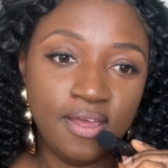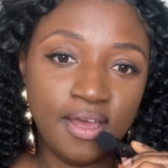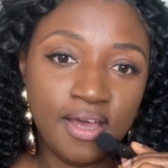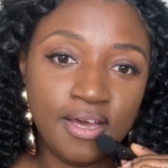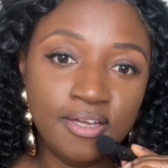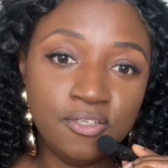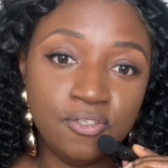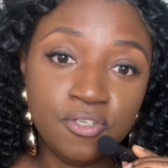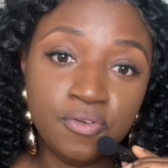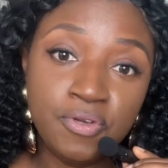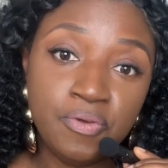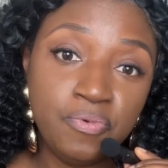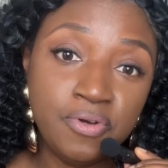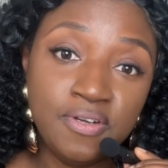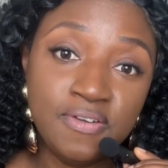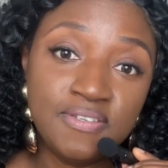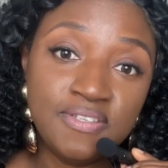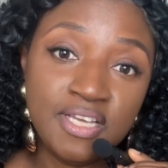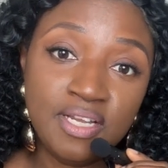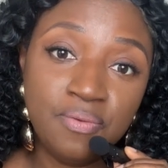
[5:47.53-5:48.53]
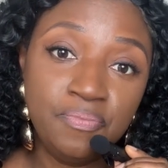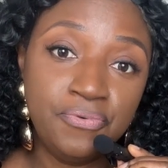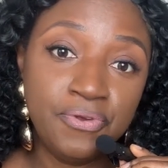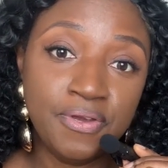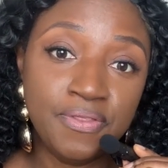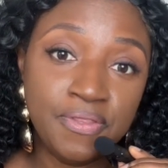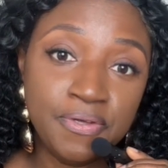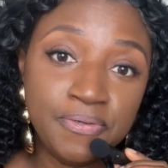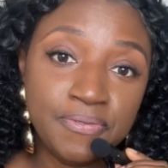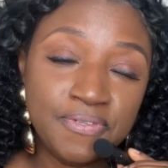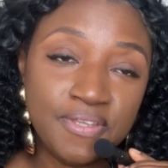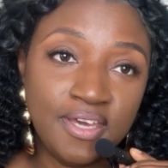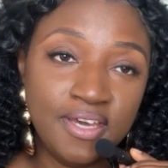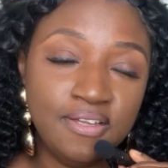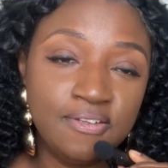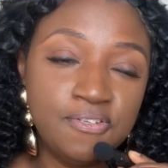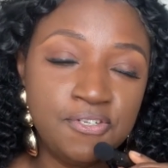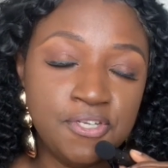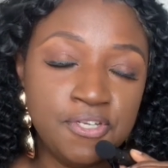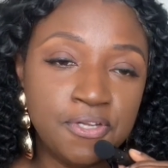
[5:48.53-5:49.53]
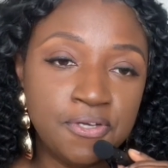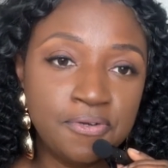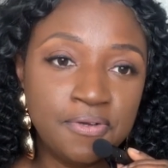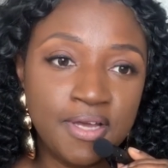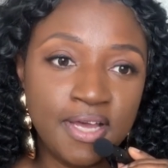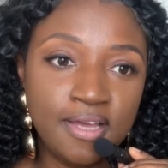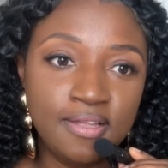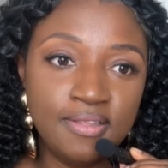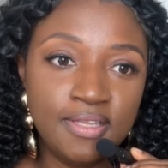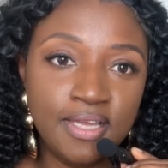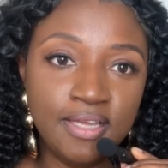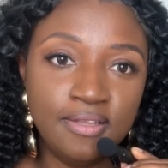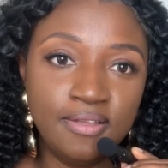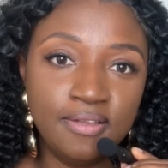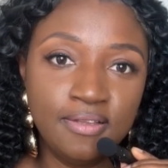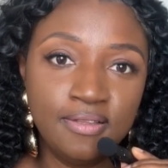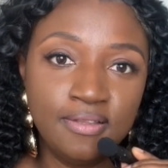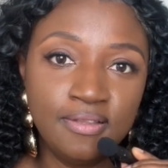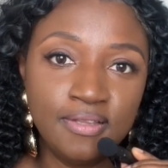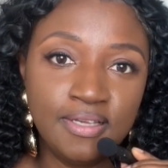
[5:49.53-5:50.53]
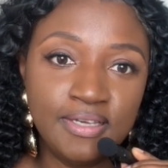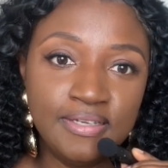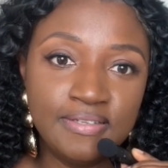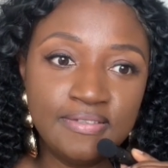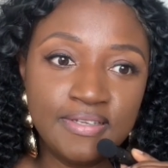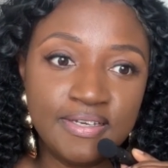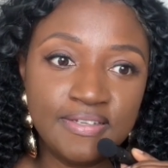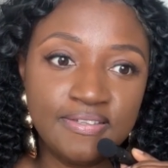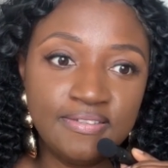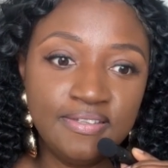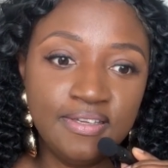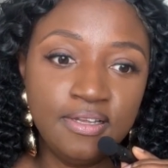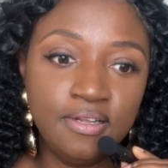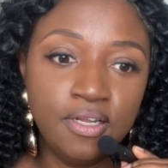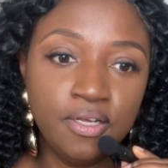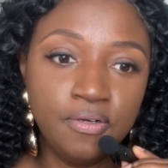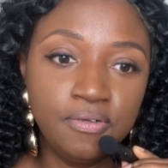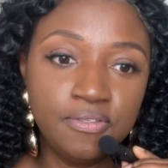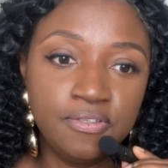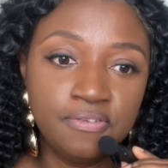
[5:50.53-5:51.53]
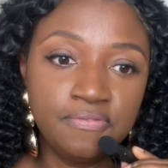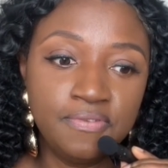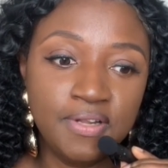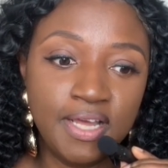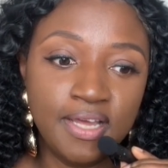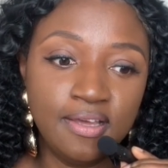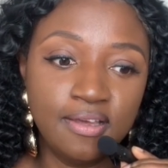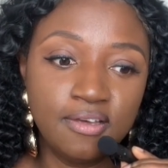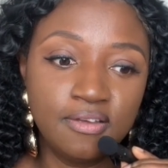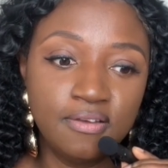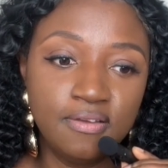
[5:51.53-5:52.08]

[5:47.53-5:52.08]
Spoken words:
and so we want to celebrate those kids, and then because I see loads of like